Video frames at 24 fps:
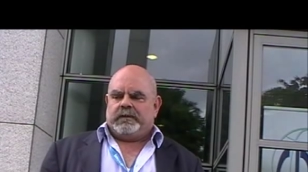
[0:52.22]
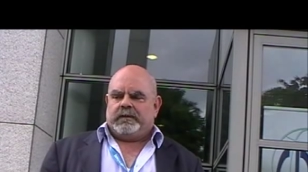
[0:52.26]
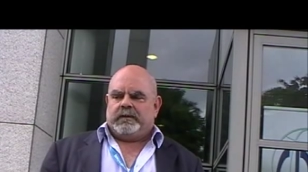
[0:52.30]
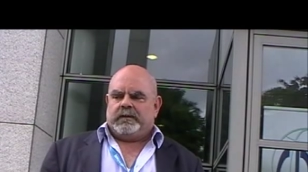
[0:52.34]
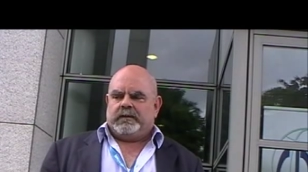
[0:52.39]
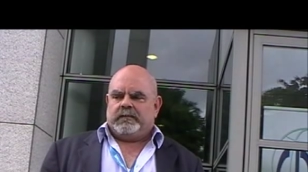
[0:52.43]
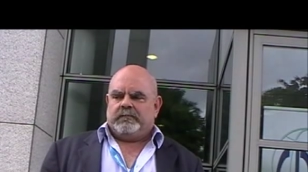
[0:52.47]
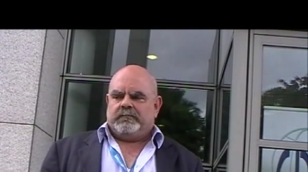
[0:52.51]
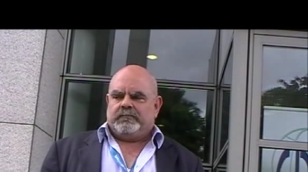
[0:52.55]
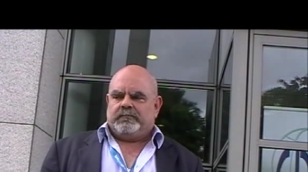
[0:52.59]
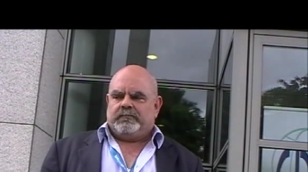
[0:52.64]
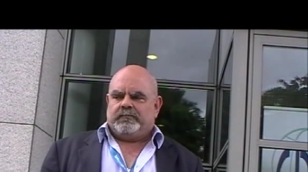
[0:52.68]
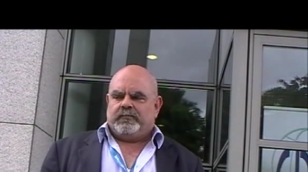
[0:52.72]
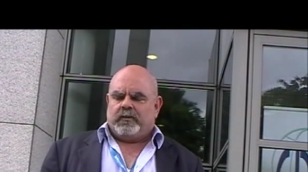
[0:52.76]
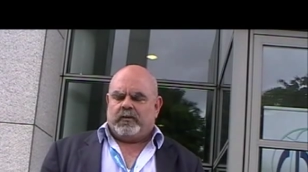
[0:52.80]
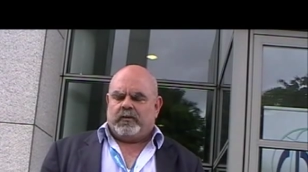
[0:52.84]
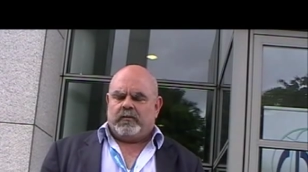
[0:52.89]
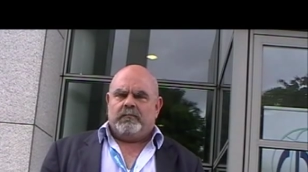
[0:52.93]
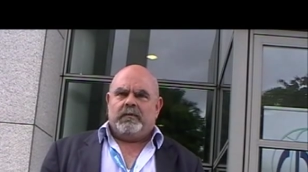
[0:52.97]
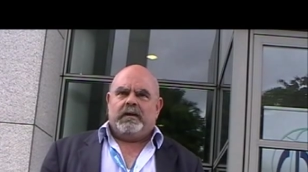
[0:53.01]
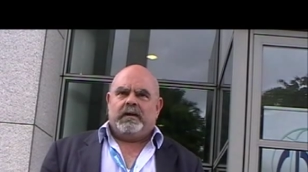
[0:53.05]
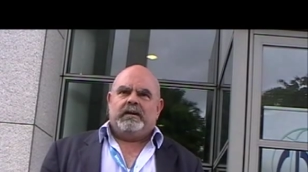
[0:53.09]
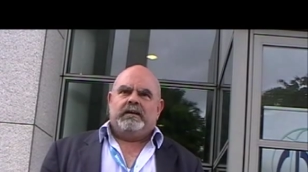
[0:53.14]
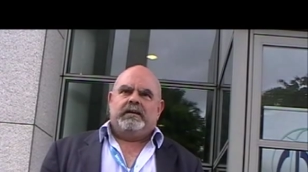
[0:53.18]
uh,
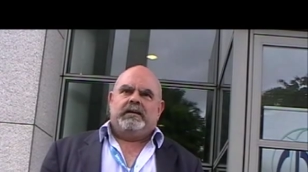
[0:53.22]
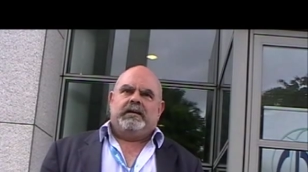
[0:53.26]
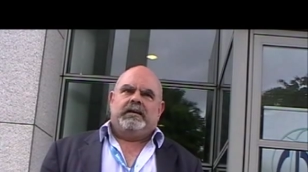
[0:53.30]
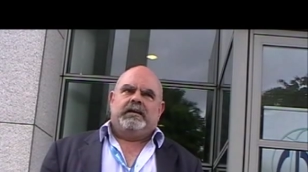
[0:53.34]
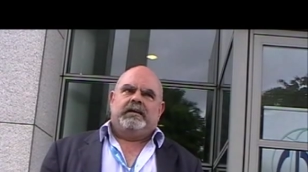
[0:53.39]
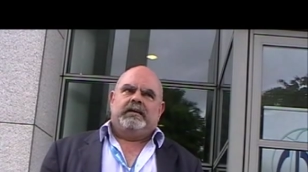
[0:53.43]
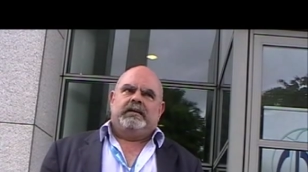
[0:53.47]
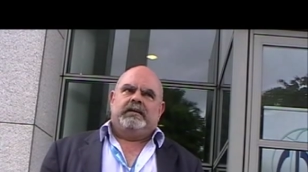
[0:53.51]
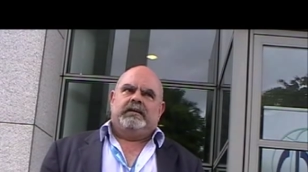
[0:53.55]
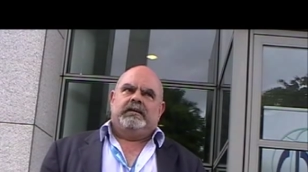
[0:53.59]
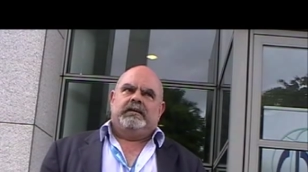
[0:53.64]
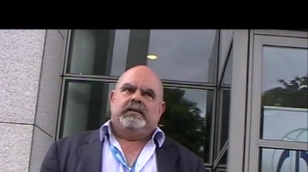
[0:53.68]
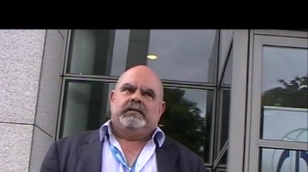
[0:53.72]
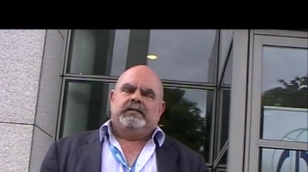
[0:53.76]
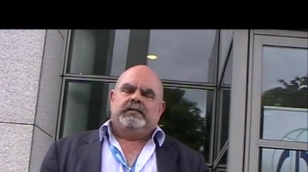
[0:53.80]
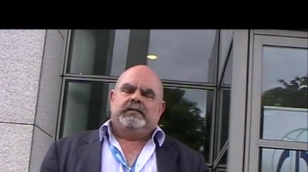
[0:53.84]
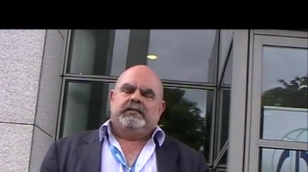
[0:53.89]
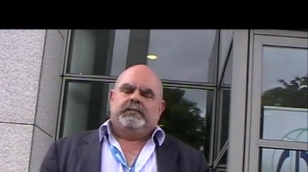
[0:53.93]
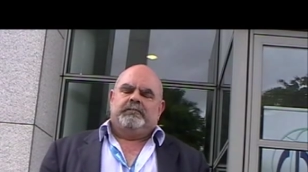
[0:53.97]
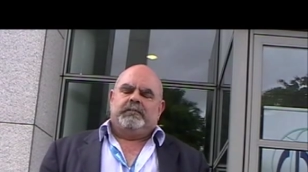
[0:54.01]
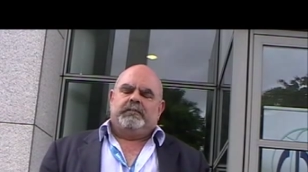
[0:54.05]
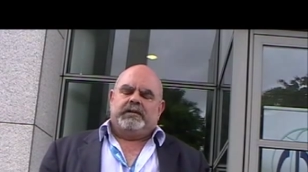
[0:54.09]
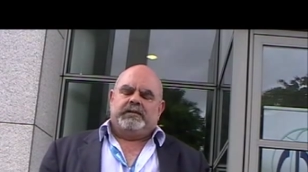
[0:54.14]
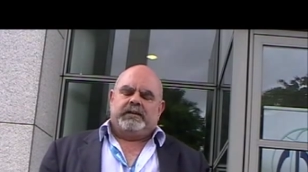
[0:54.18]
formal, uh,
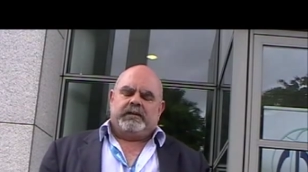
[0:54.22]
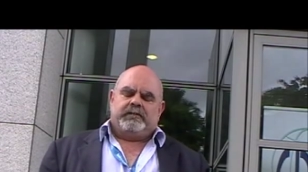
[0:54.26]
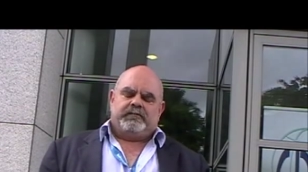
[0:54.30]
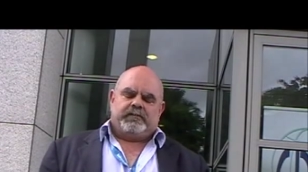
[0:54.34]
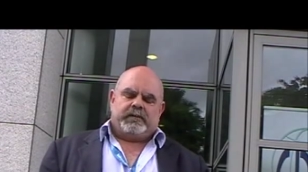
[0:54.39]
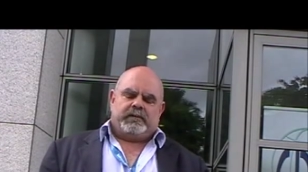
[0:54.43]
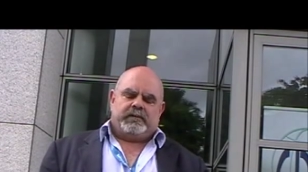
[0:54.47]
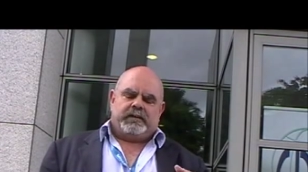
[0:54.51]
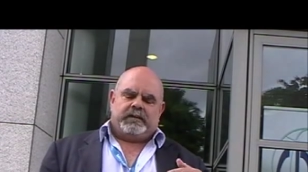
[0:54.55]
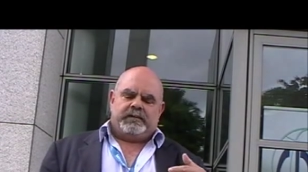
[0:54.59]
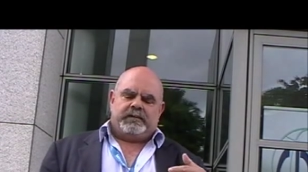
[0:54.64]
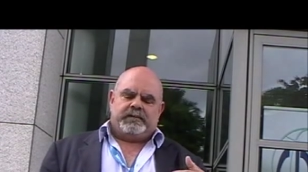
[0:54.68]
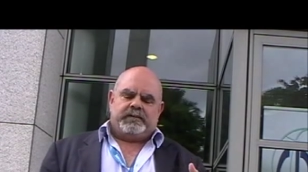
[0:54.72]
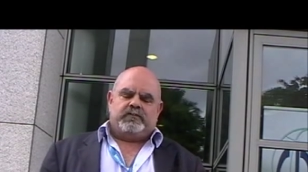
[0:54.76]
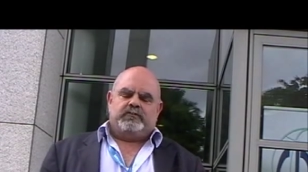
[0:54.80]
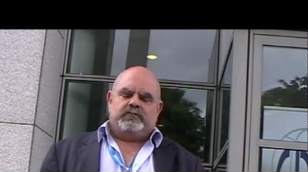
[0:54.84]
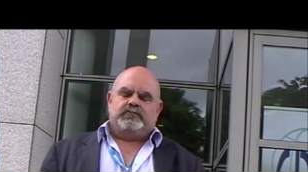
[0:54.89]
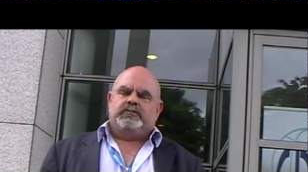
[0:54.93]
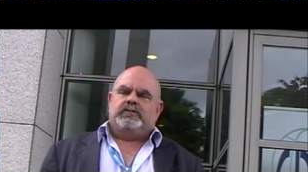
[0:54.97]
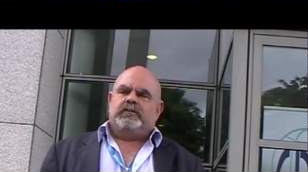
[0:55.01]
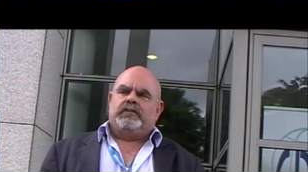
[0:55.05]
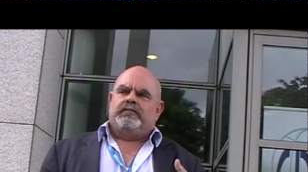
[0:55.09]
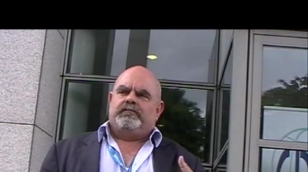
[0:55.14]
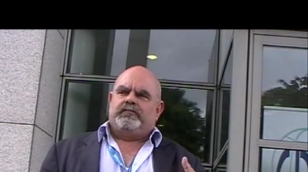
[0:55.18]
the, the,
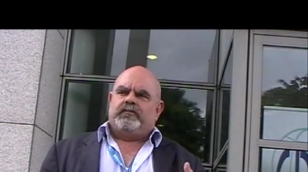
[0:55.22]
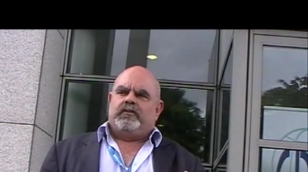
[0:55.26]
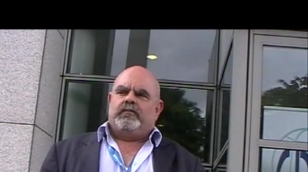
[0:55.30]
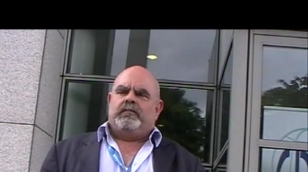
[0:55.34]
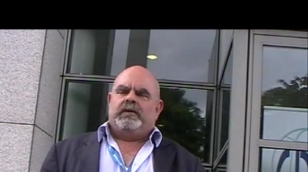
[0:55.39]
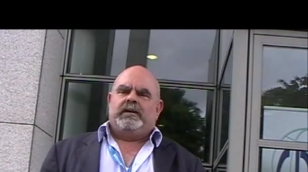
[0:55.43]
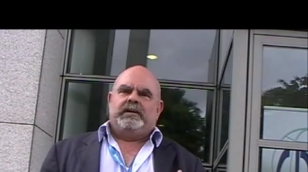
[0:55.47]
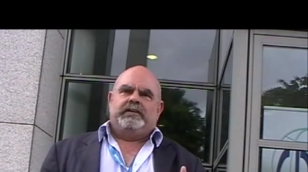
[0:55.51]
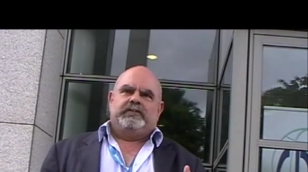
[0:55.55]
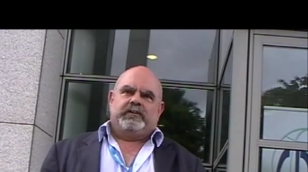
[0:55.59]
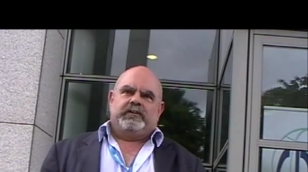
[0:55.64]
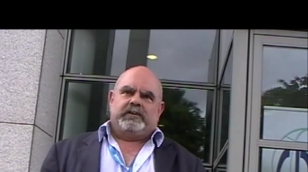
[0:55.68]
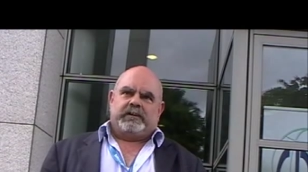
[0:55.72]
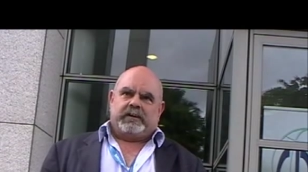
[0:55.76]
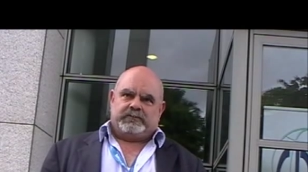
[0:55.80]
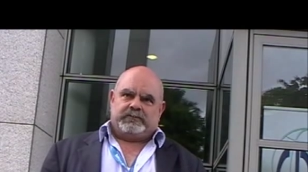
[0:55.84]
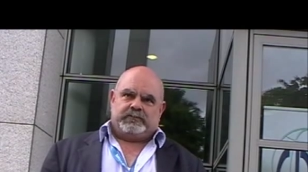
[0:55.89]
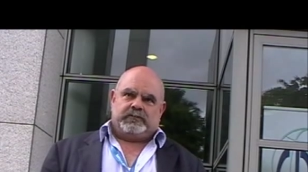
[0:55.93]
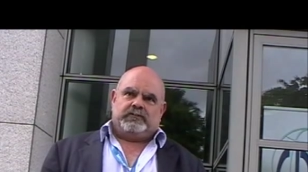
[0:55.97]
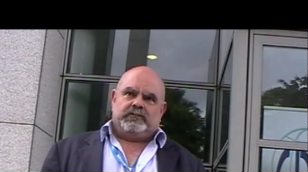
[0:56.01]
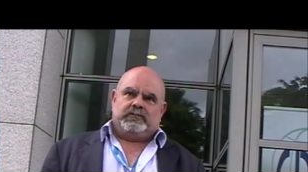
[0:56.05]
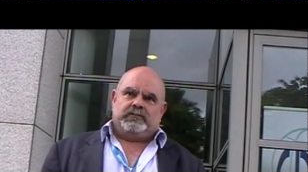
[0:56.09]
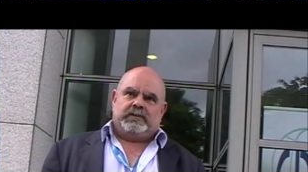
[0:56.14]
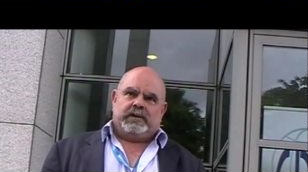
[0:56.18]
institution of formal
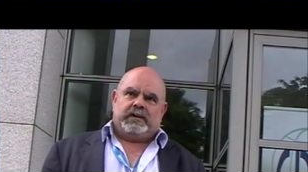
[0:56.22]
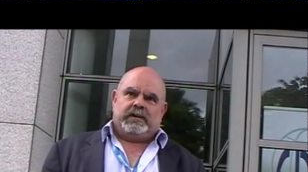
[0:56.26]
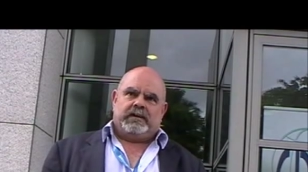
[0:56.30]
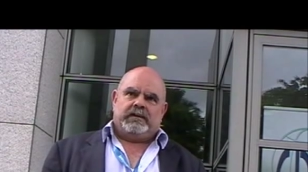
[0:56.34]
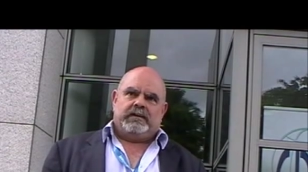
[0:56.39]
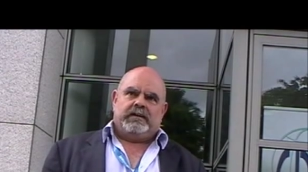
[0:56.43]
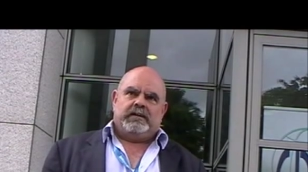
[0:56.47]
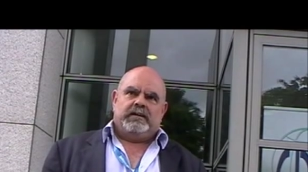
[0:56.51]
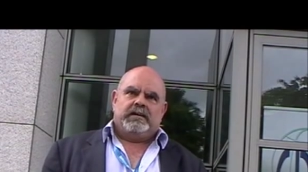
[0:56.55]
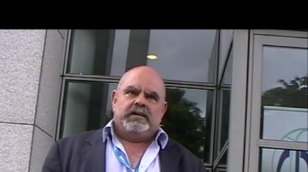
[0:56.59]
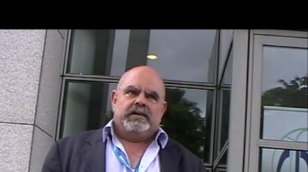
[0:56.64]
education today,